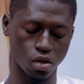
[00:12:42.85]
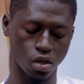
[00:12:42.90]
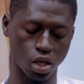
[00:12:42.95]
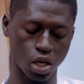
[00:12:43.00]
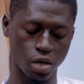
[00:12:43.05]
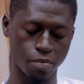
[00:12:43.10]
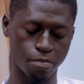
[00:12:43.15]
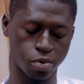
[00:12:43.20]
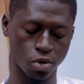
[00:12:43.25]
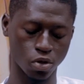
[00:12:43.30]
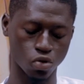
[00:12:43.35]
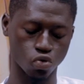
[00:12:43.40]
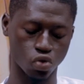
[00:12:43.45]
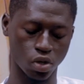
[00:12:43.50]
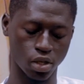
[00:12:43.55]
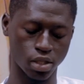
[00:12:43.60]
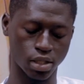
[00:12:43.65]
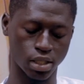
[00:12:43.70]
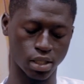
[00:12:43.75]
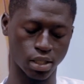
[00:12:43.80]
April
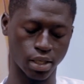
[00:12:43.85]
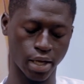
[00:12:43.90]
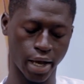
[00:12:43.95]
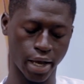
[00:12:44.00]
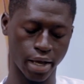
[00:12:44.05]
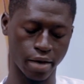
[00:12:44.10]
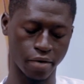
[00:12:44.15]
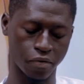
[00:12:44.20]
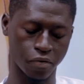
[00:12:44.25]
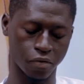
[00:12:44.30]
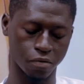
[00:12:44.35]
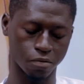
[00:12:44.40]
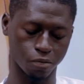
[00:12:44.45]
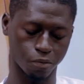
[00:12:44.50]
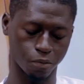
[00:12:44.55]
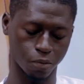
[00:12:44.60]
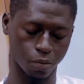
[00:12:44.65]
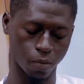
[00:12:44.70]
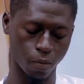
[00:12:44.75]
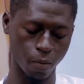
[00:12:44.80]
29th,
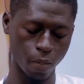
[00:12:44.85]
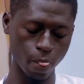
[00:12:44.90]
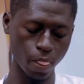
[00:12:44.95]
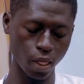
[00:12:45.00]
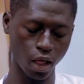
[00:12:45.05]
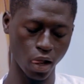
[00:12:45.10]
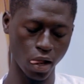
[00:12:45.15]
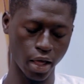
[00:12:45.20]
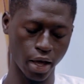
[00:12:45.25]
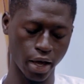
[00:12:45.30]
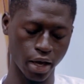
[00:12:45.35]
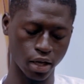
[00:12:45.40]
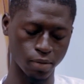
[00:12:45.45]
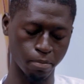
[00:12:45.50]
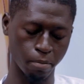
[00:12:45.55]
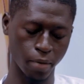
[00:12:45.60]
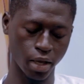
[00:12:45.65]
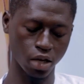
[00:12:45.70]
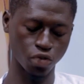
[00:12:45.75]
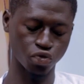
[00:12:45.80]
and
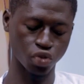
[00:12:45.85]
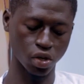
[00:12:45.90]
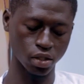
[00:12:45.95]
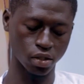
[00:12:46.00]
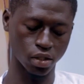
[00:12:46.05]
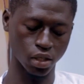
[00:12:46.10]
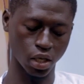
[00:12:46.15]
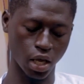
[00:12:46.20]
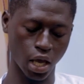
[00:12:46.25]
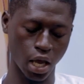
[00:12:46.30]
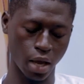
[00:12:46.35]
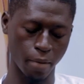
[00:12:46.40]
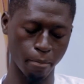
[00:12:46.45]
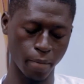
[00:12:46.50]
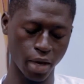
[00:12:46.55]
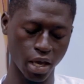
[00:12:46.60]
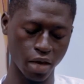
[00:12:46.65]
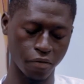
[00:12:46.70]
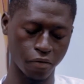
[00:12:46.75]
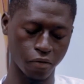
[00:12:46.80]
May
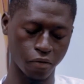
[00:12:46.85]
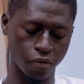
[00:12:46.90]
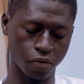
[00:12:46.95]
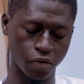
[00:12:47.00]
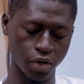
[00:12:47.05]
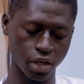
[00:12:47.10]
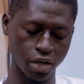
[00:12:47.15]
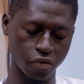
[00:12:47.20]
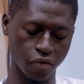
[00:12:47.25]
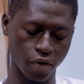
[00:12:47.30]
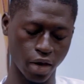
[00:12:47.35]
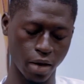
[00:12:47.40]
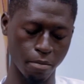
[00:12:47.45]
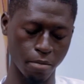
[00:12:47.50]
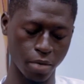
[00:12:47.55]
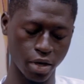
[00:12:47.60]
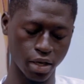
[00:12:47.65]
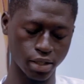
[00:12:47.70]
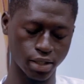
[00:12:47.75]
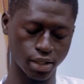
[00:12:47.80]
5th
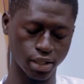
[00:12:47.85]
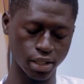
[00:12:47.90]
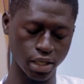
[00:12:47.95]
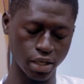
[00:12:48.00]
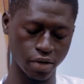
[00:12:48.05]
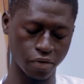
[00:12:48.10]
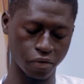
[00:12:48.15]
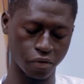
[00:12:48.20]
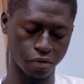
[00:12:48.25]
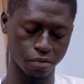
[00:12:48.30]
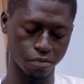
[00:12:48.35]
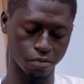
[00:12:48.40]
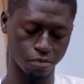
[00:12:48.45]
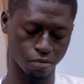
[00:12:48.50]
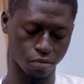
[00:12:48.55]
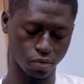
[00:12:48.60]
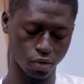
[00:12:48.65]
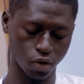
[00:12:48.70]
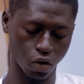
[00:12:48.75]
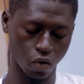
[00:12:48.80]
and May 6th
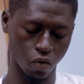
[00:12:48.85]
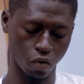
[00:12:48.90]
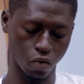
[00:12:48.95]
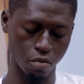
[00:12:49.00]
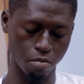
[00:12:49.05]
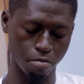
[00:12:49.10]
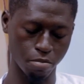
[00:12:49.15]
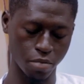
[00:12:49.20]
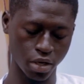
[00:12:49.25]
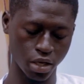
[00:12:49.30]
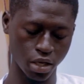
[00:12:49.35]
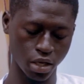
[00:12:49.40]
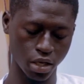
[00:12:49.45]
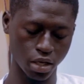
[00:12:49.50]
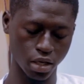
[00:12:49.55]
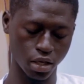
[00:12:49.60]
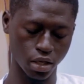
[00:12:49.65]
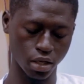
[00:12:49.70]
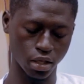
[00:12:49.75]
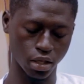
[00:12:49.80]
will
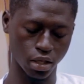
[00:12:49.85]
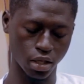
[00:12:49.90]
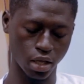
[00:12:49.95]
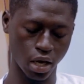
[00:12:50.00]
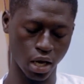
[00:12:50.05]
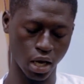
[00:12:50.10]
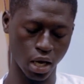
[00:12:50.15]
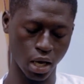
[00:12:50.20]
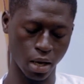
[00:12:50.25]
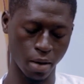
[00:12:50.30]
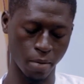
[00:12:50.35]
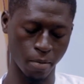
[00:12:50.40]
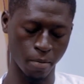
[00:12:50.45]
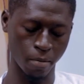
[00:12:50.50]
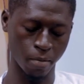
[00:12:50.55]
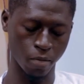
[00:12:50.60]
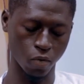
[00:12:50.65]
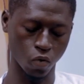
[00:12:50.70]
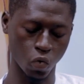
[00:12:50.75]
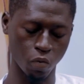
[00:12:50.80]
be
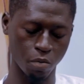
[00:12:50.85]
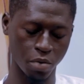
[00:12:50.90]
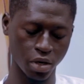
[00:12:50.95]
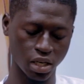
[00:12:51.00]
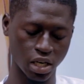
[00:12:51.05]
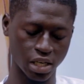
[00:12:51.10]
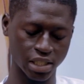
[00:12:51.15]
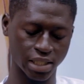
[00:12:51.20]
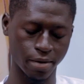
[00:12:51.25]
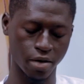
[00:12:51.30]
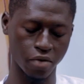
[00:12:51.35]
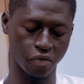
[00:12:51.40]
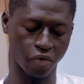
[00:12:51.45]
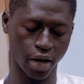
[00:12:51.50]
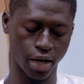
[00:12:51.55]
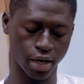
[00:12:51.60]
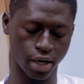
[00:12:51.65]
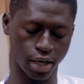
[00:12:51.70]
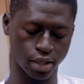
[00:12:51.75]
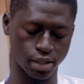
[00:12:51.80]
the
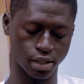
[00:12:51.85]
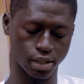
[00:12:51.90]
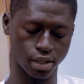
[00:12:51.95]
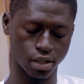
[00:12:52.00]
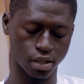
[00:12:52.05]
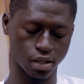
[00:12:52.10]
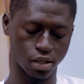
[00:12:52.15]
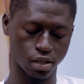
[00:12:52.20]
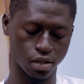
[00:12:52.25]
semi-finals.